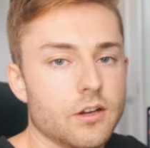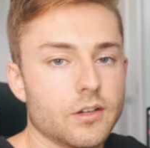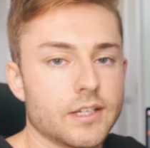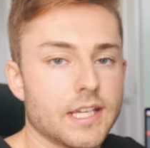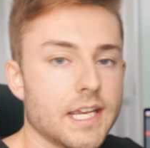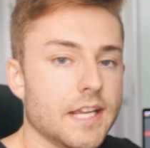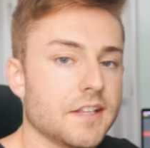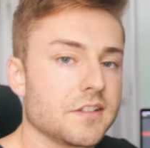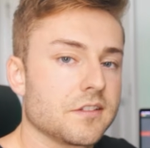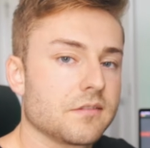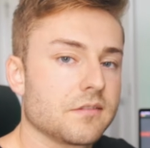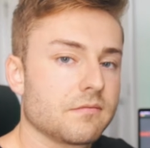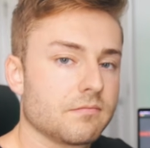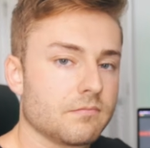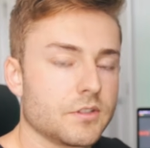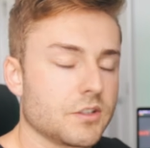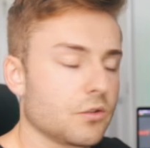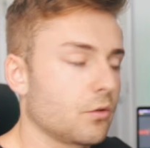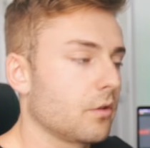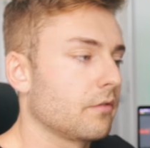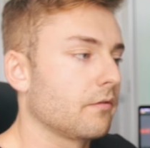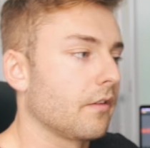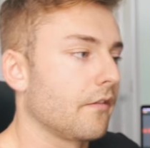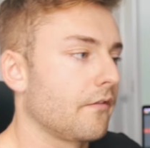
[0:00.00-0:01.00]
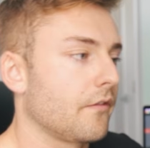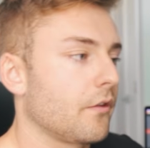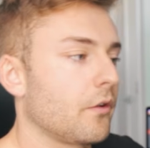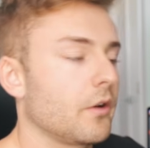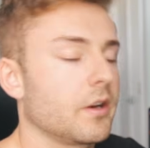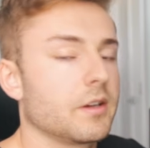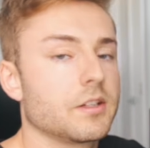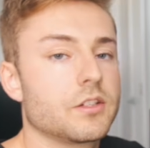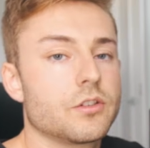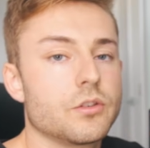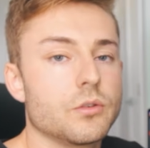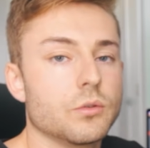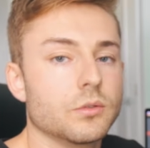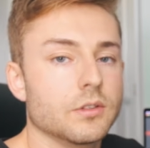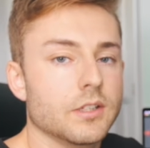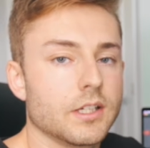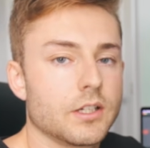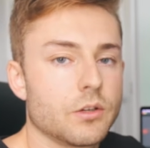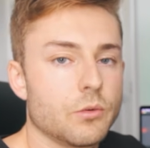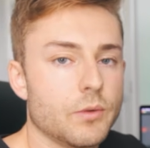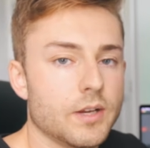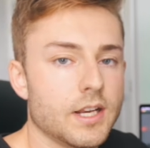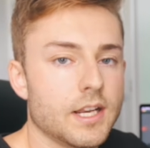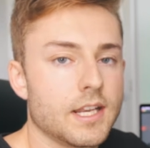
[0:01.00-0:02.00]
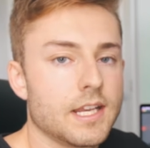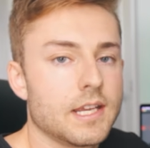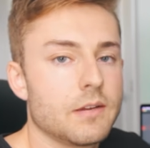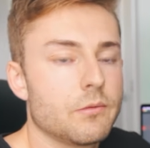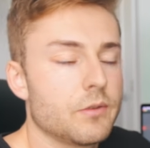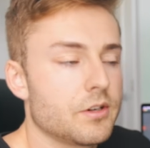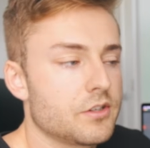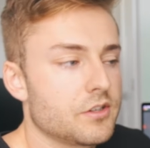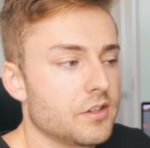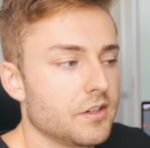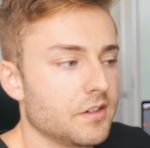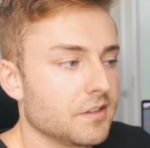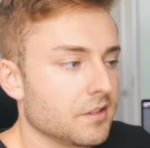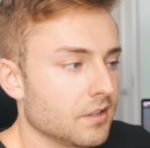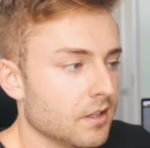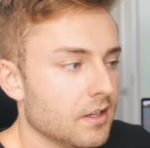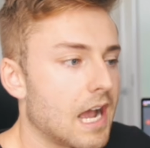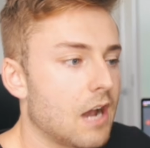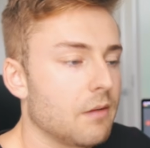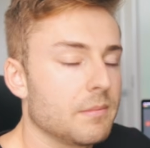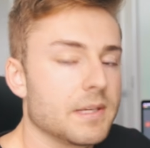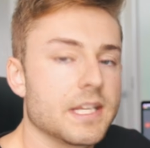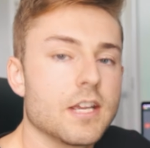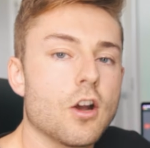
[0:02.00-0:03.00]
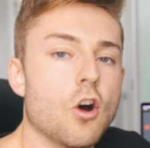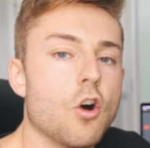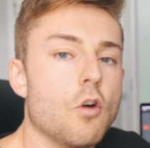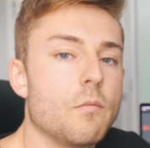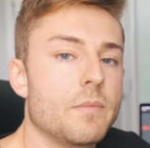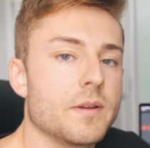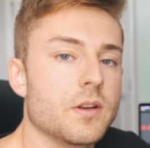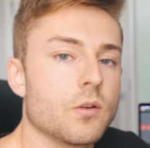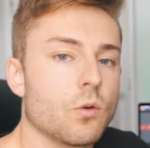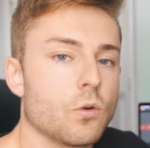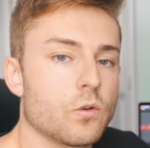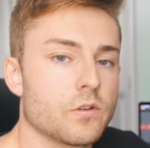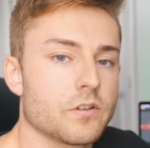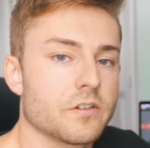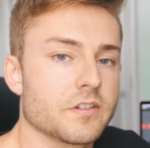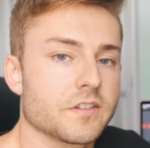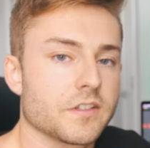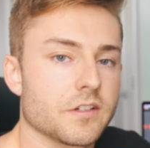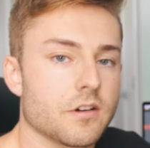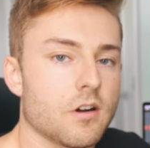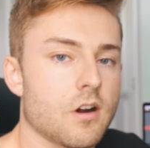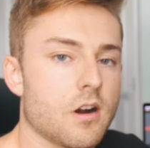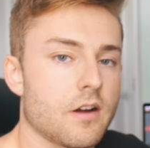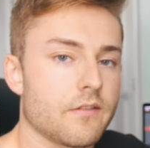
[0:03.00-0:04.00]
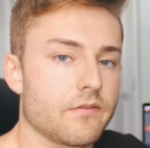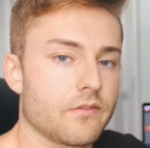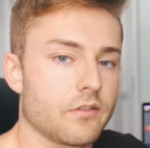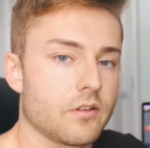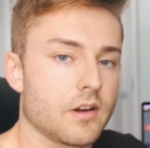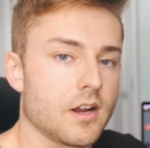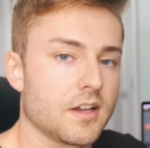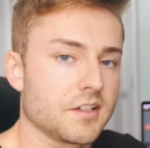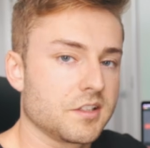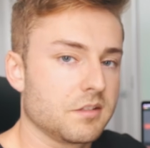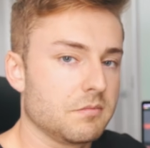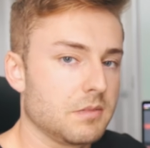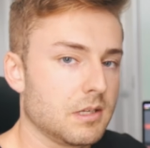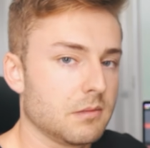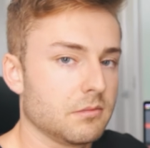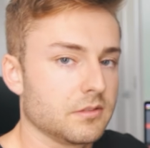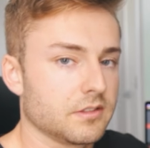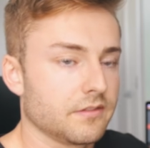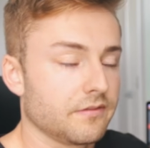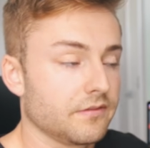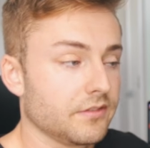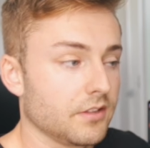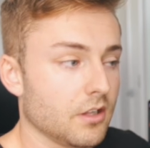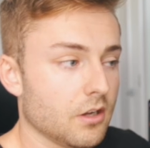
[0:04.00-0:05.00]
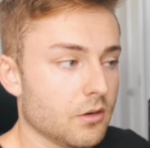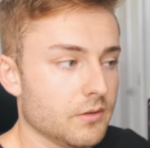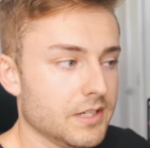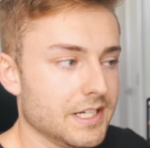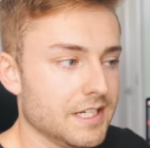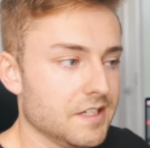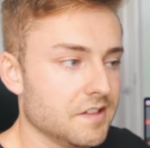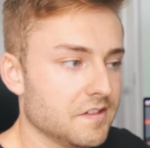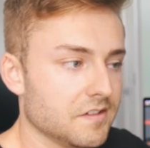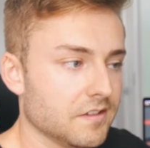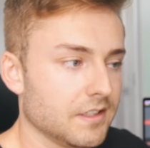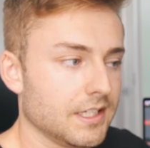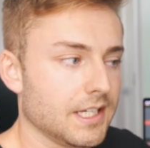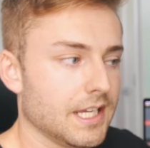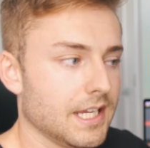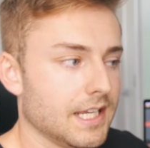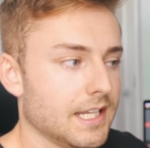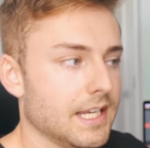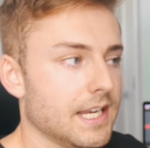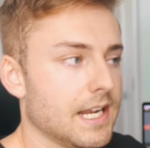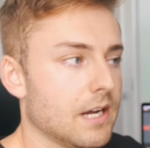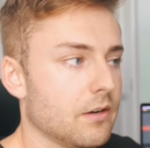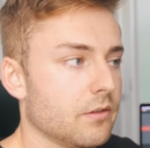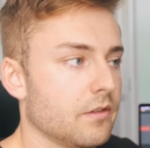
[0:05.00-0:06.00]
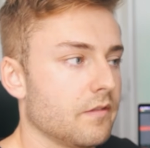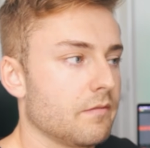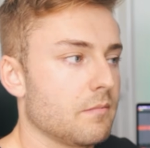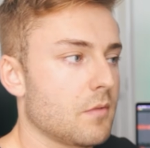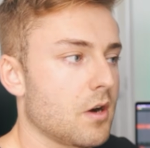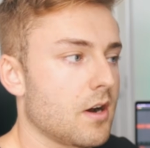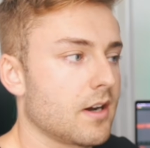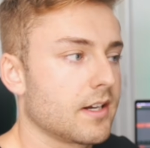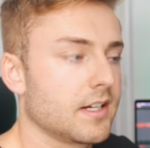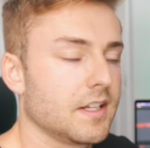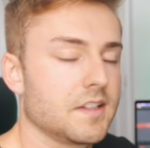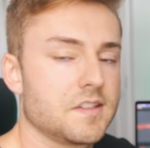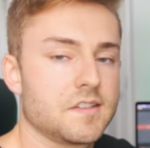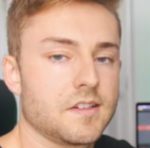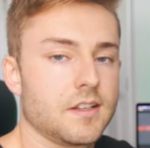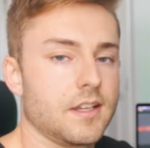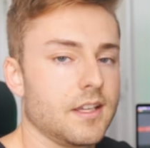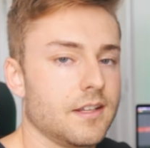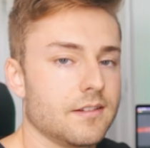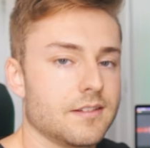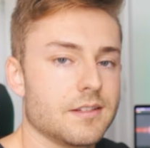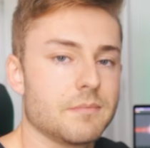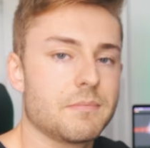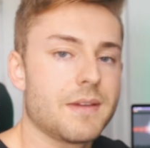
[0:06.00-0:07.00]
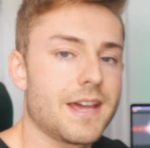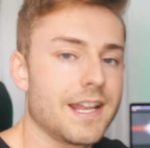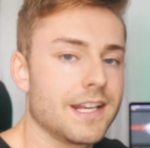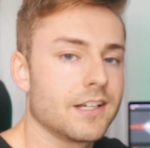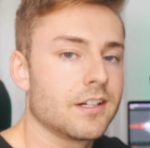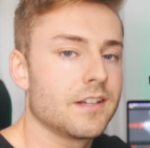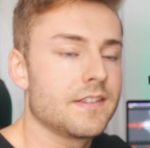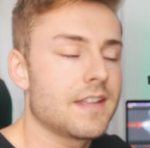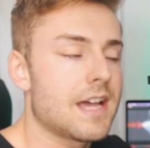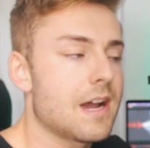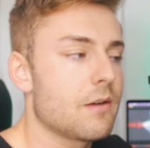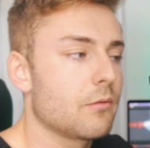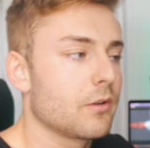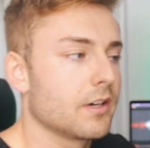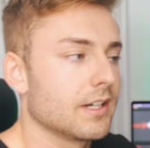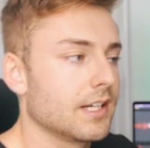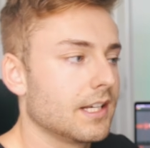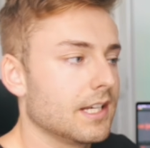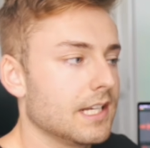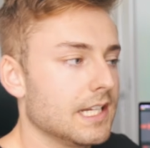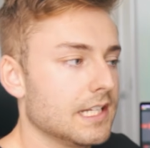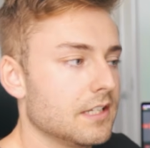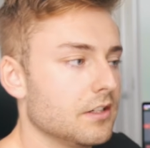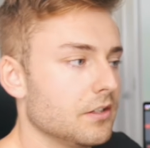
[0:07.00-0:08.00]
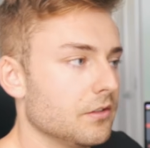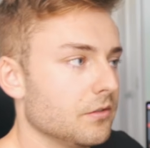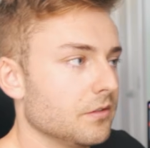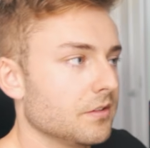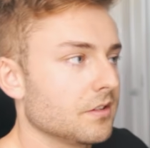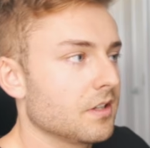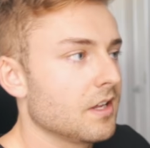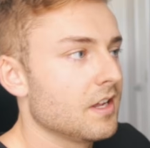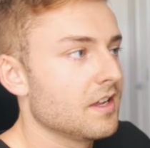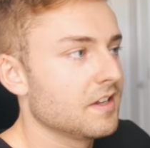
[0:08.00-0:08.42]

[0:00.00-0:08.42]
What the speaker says: Okay, it's sort of referring to liquidity, which is how many open orders there are for us to be able to flow easily in and out of markets. And depending on that, we're going to need to use